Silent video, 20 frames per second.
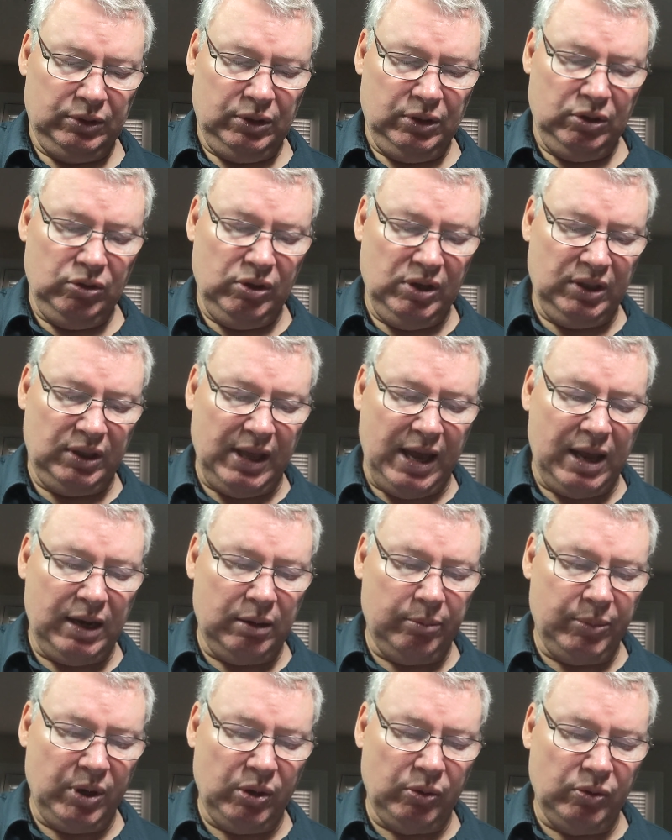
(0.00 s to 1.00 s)
And you hit that
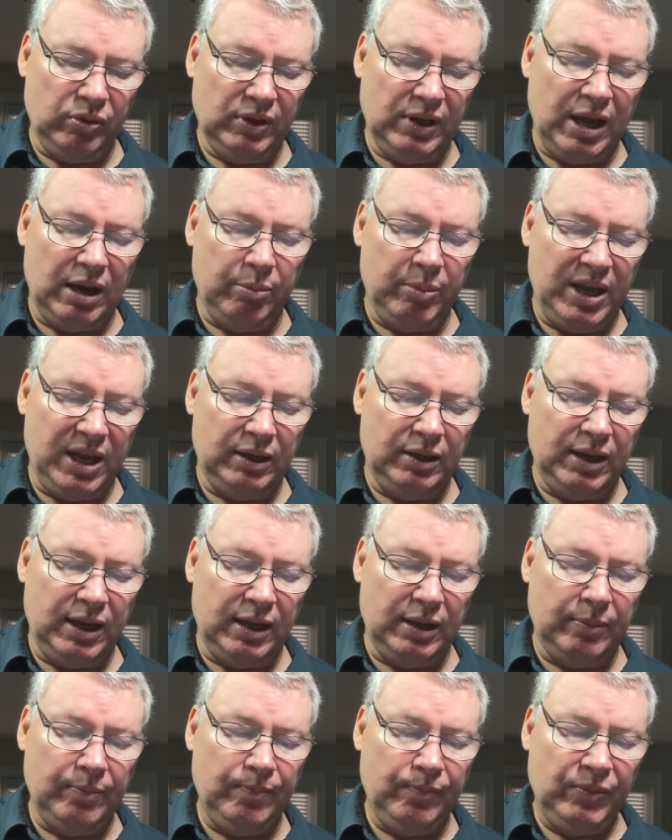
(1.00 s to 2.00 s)
in a boat, you got a bad
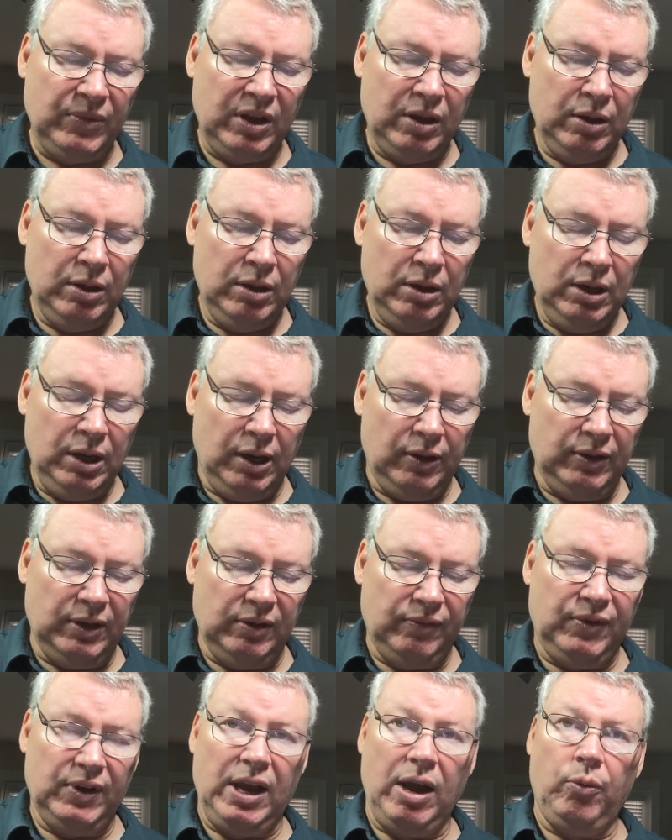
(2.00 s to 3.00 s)
day. And then
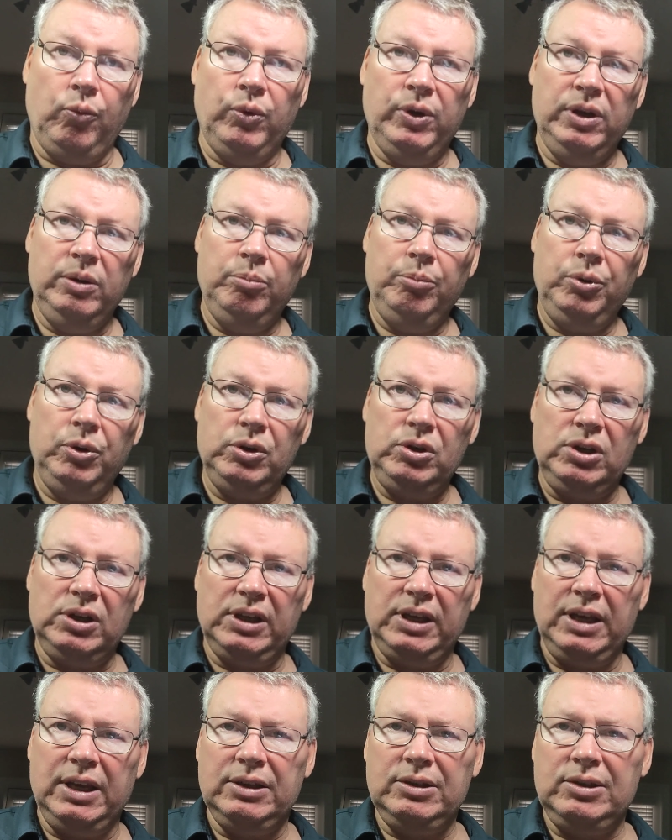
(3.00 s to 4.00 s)
if you got wind pushing
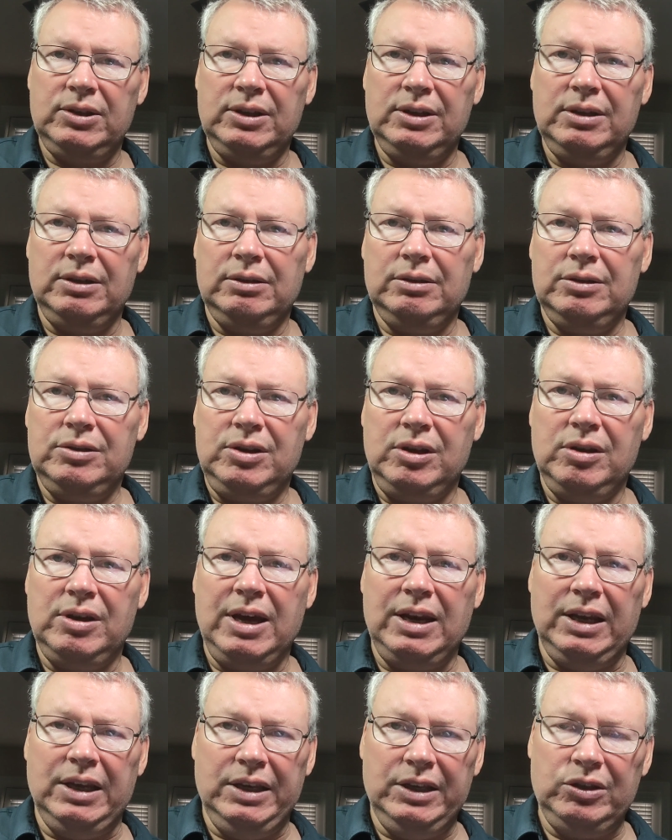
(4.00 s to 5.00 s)
against it, so you
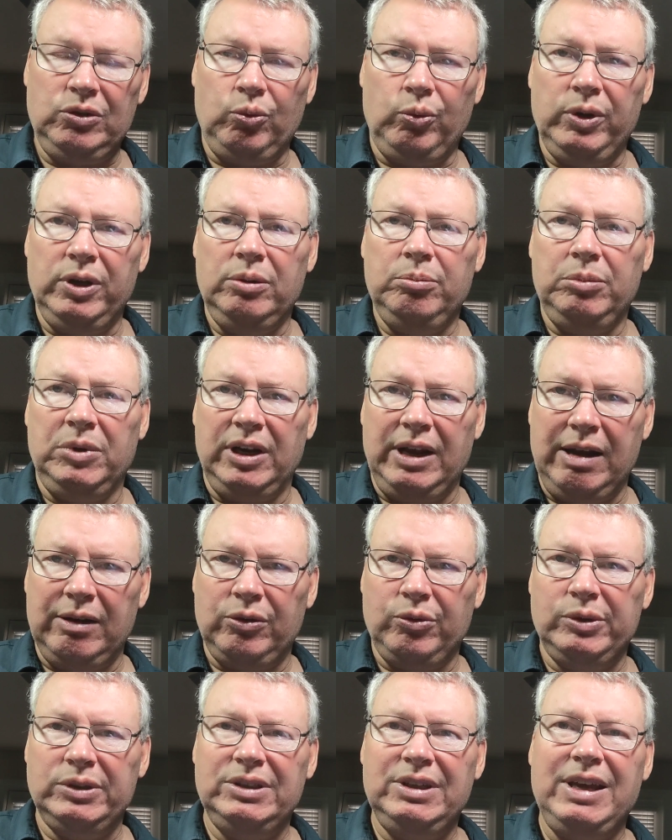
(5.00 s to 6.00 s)
got an east wind but an
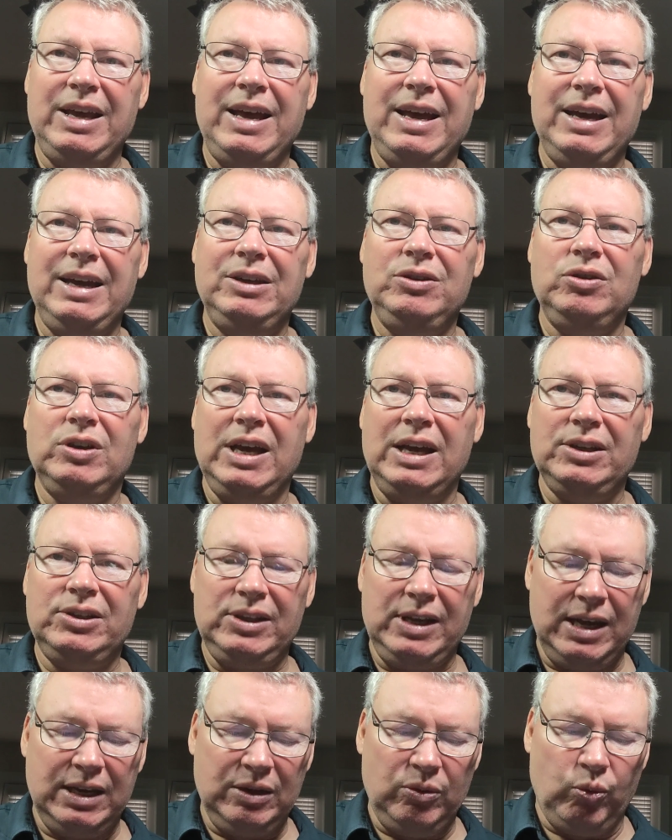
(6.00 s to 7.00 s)
outgoing tide, you got
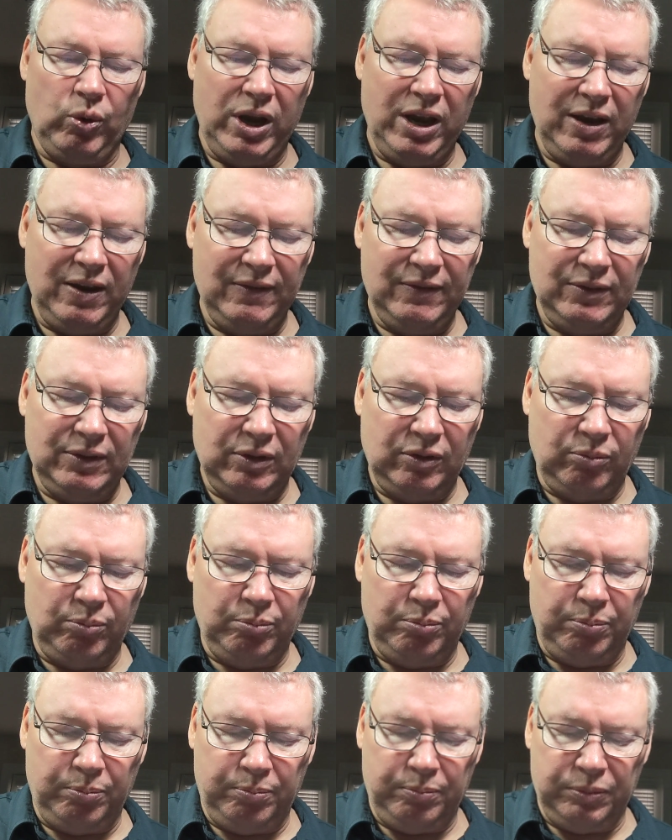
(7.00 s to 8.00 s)
standing waves
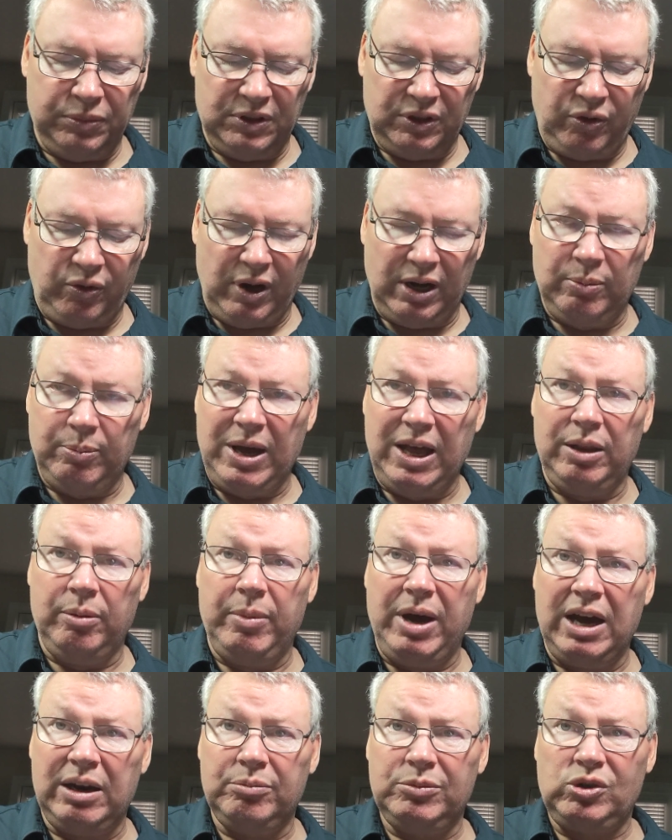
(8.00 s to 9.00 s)
created by the
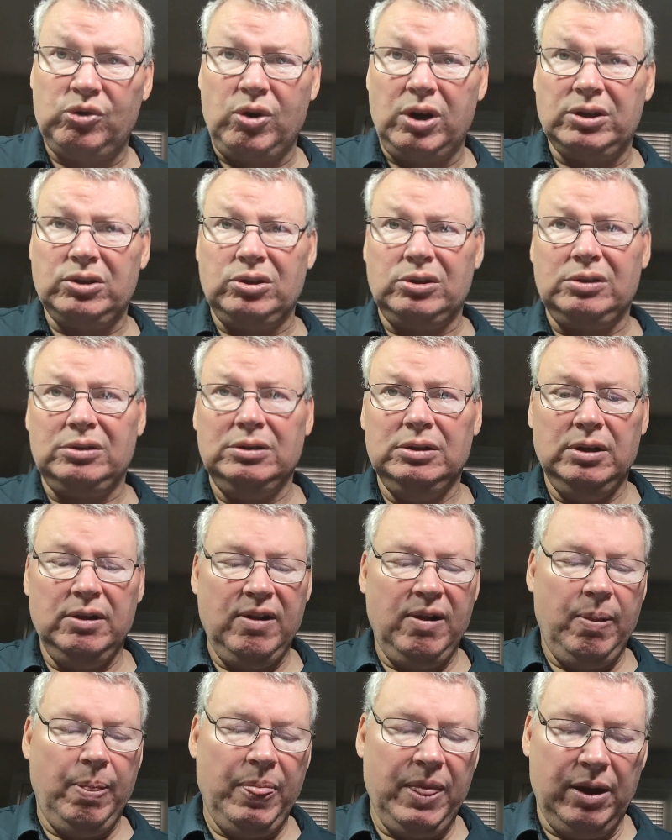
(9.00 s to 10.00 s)
bottom structure,
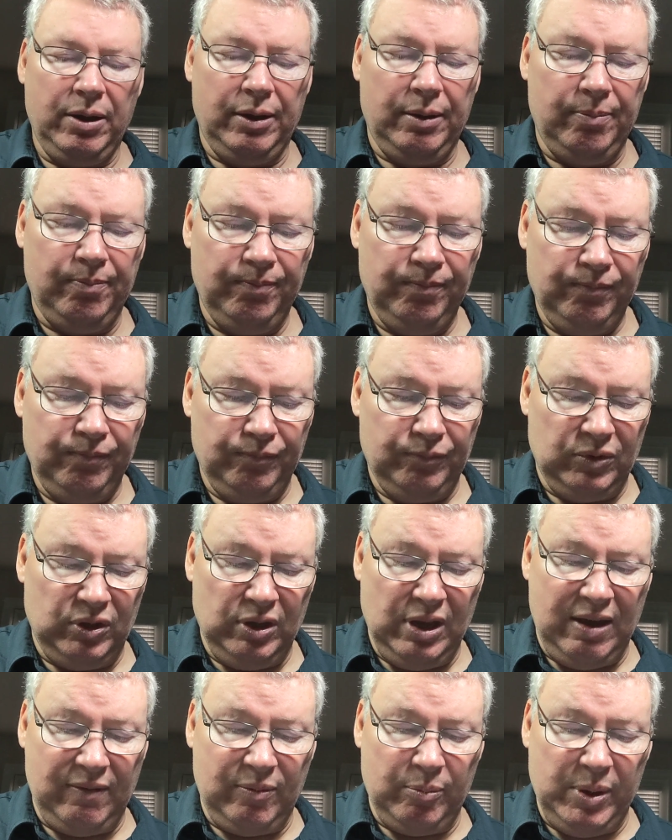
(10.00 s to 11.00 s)

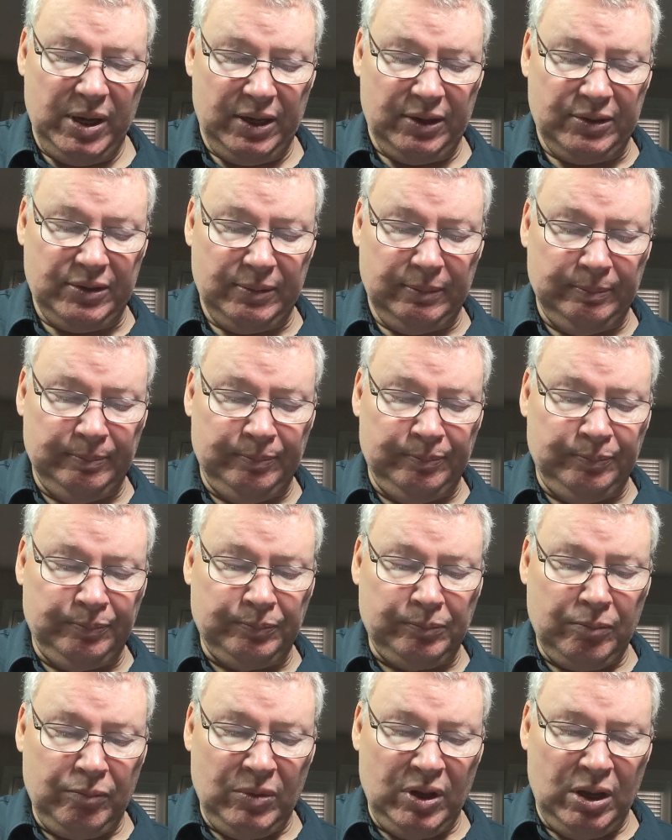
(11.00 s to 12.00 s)
you have a mess.
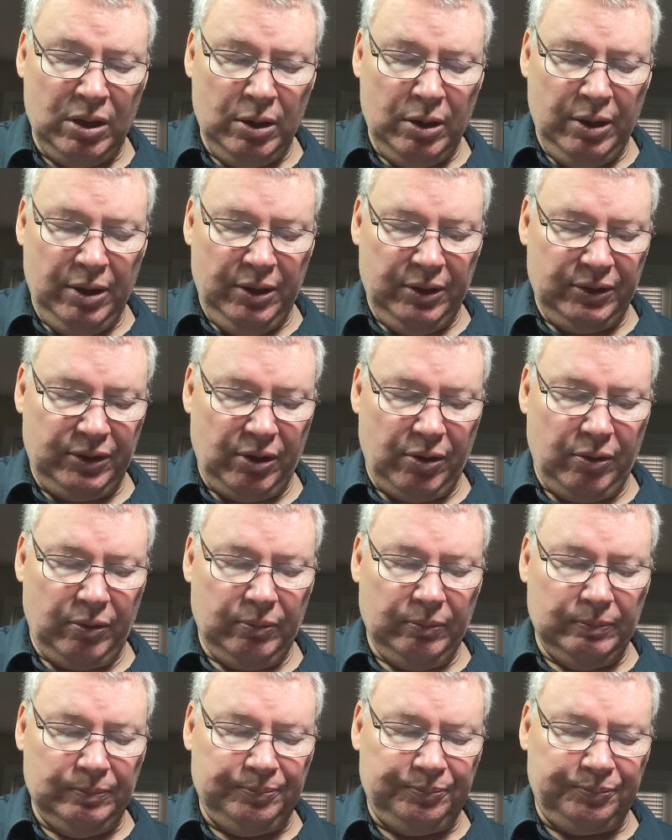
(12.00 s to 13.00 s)
So